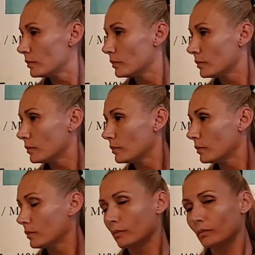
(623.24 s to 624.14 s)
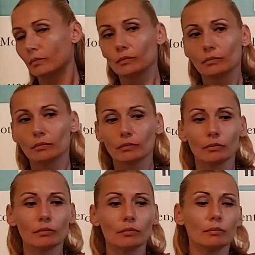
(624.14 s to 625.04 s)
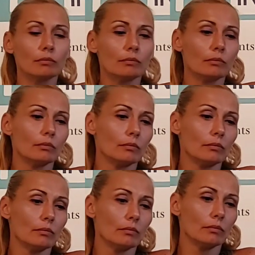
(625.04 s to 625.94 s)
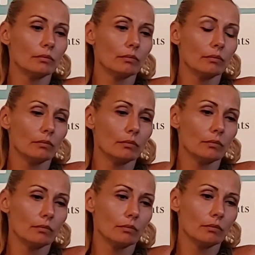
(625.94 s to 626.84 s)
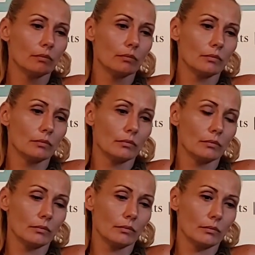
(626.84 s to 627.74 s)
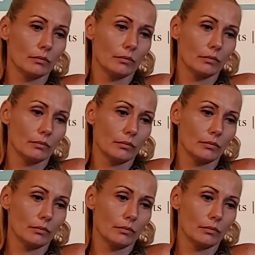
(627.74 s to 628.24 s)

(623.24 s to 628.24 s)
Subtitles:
(not speaking)